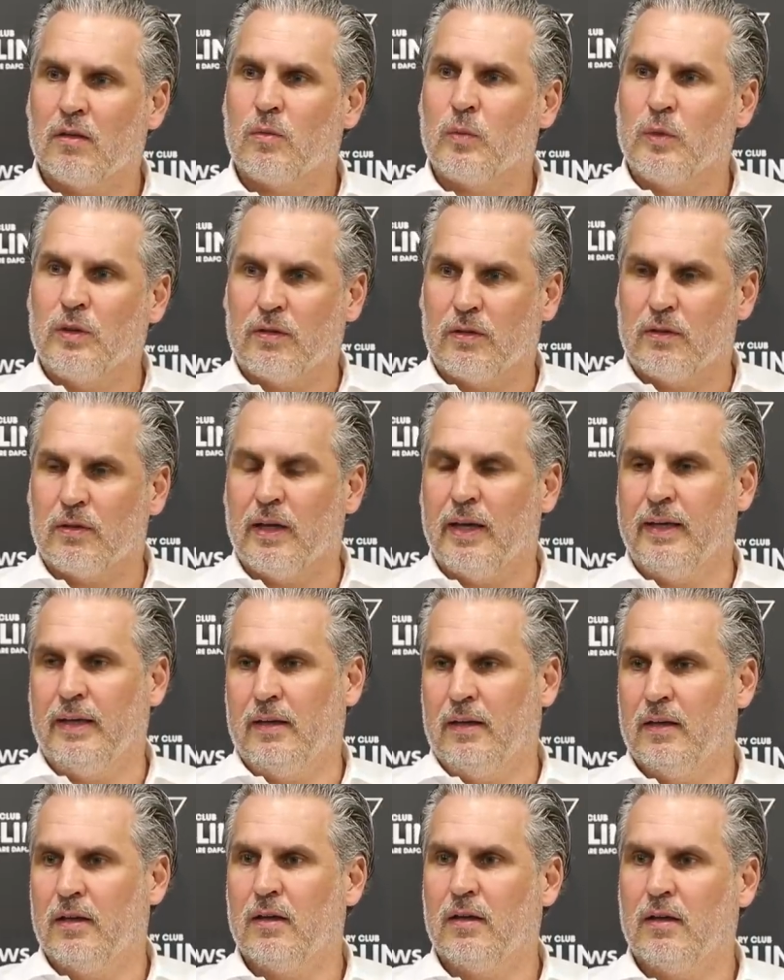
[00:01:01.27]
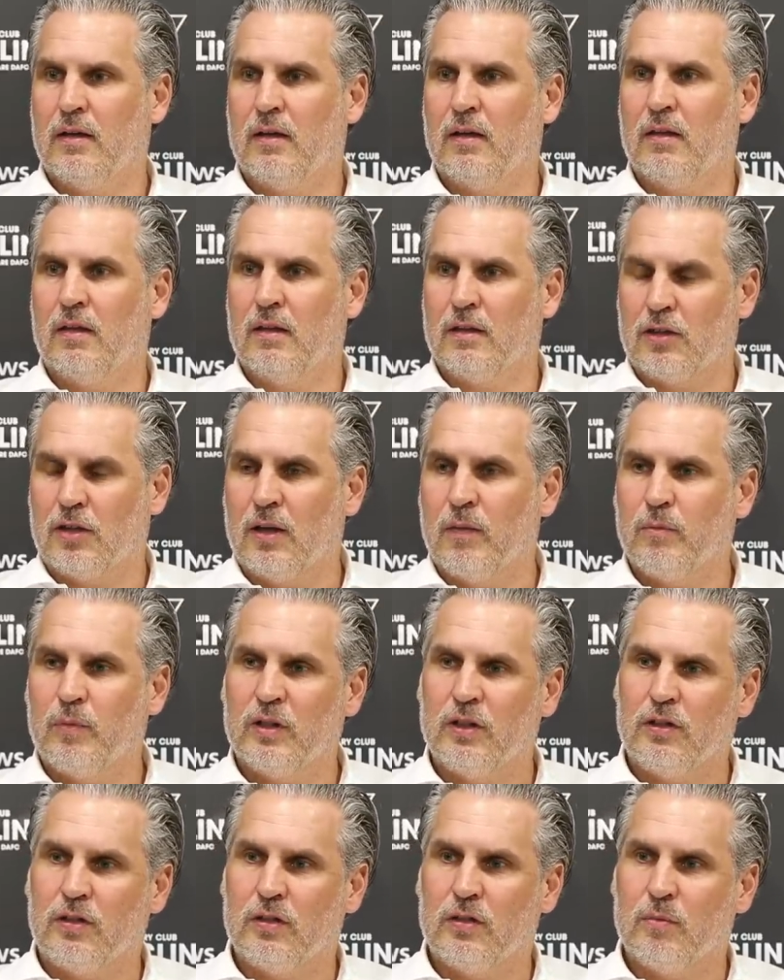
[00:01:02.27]
we stay in the
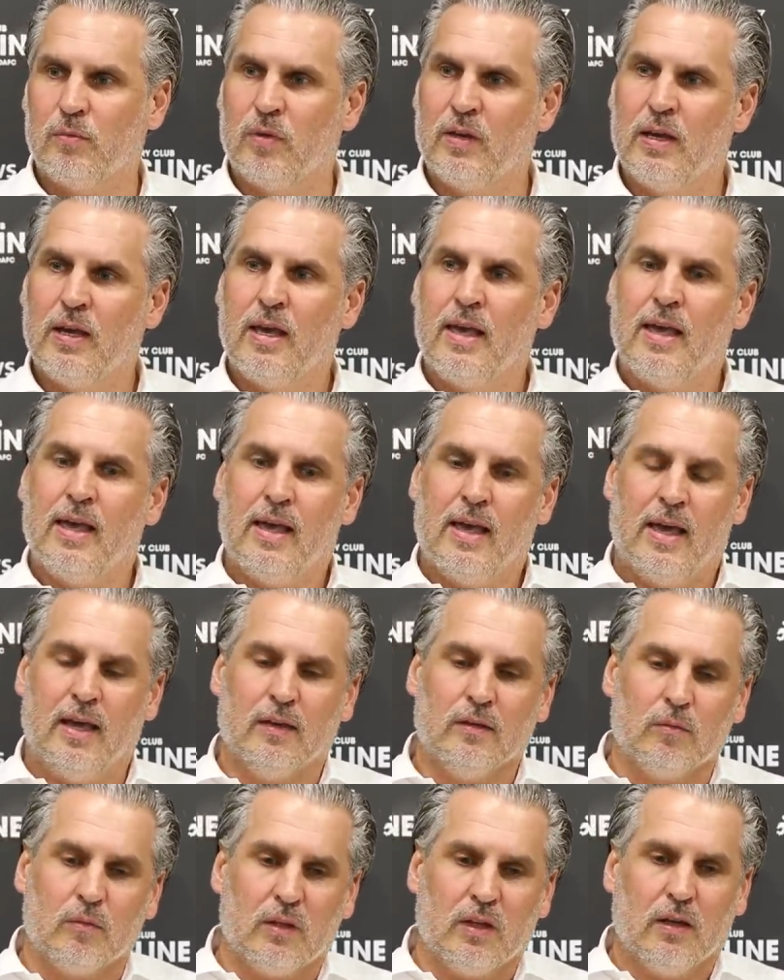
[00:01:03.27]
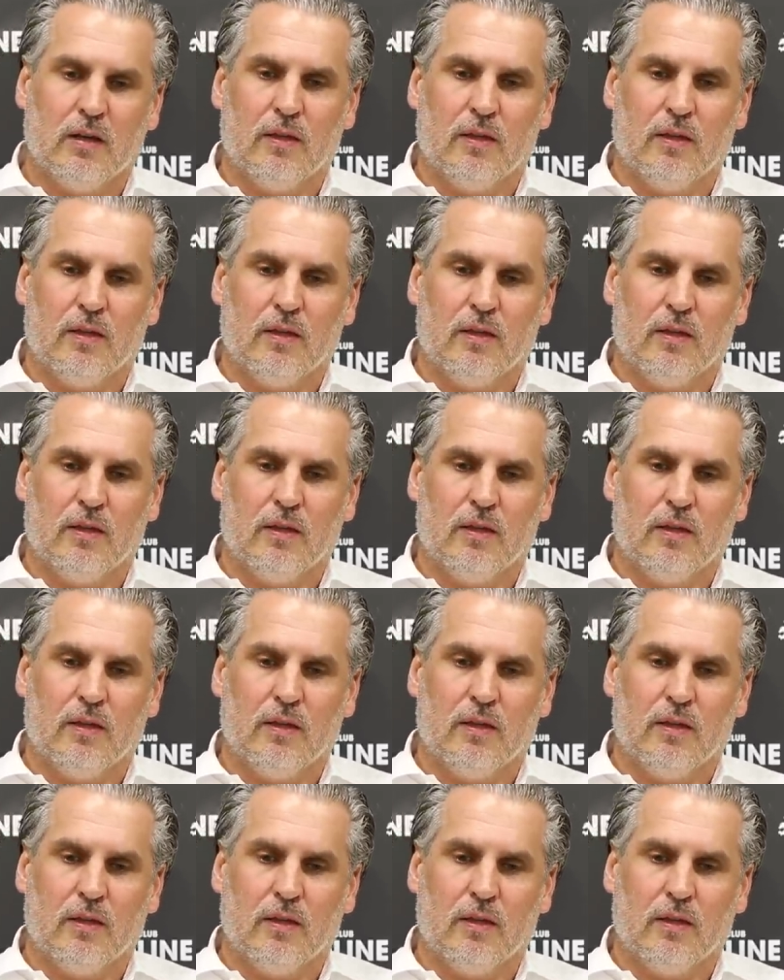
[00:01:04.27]
championship. And